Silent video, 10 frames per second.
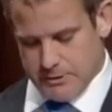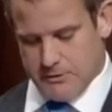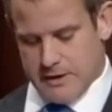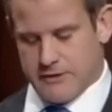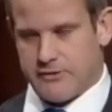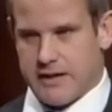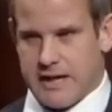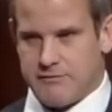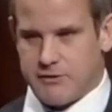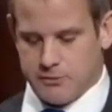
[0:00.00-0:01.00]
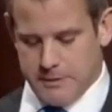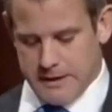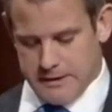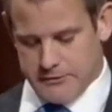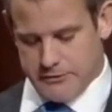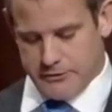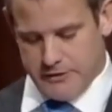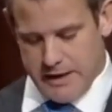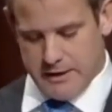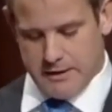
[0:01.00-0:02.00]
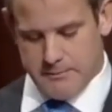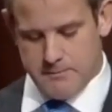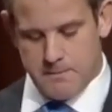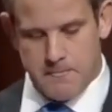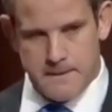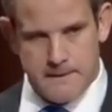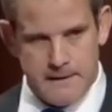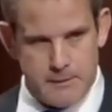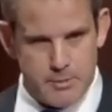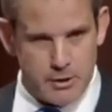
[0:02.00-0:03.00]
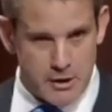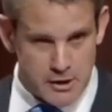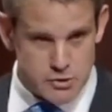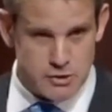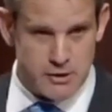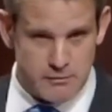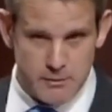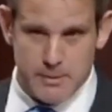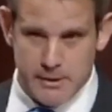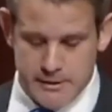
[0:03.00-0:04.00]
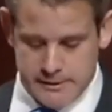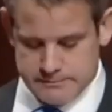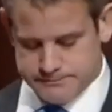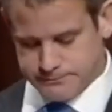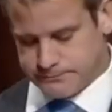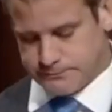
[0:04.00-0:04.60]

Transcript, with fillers: and Democrats that have the spines to stand up and put country over party.